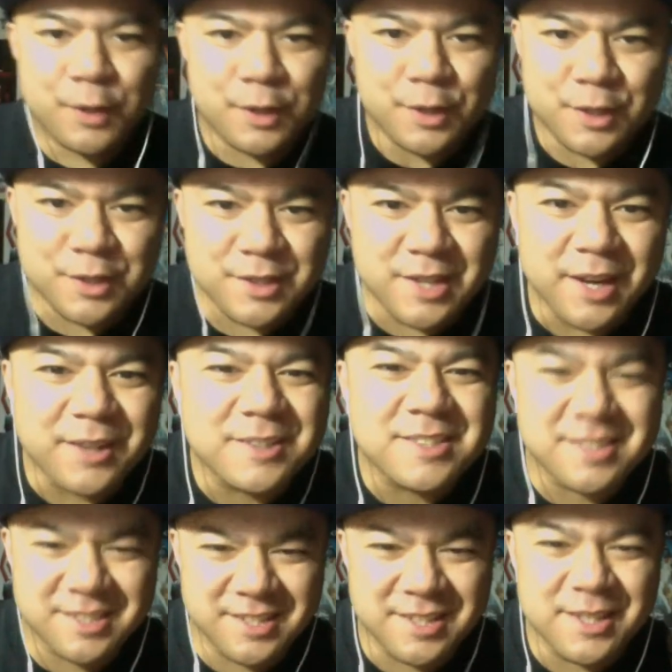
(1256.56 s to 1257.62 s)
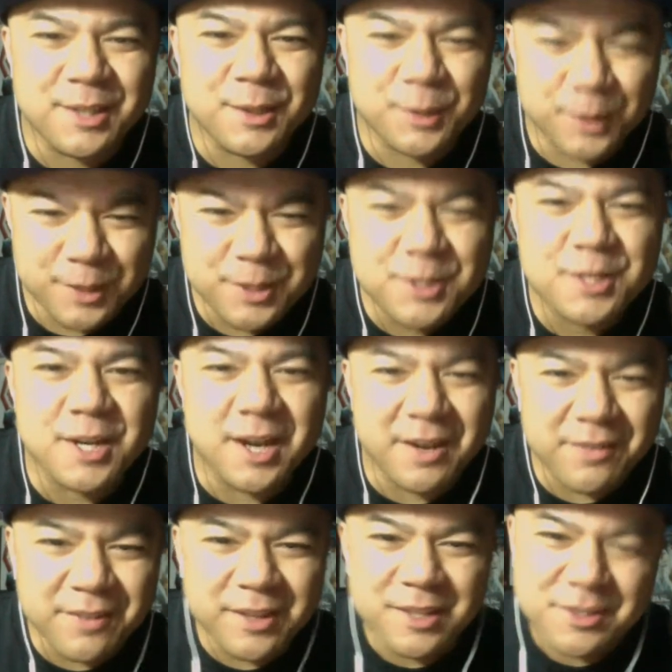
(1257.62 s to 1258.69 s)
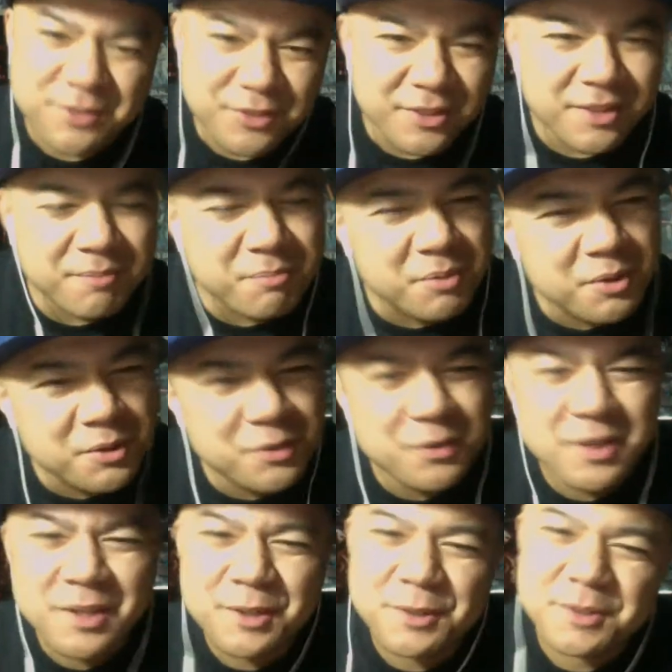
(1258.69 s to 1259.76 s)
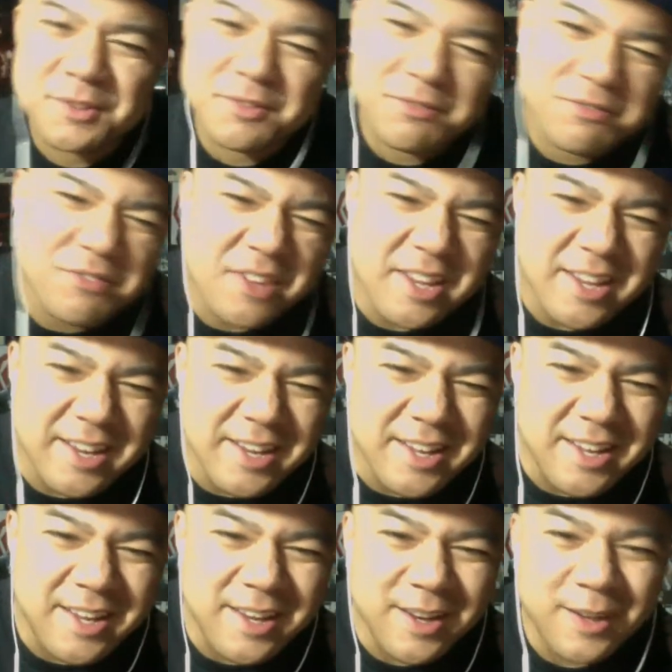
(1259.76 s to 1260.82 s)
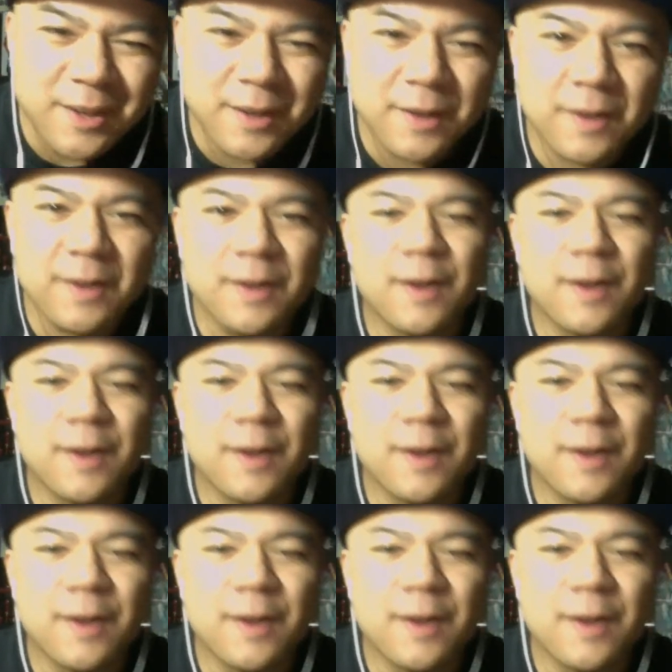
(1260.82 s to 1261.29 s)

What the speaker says: Shouts to Nico de Chavez for the Blue Eagles fitted.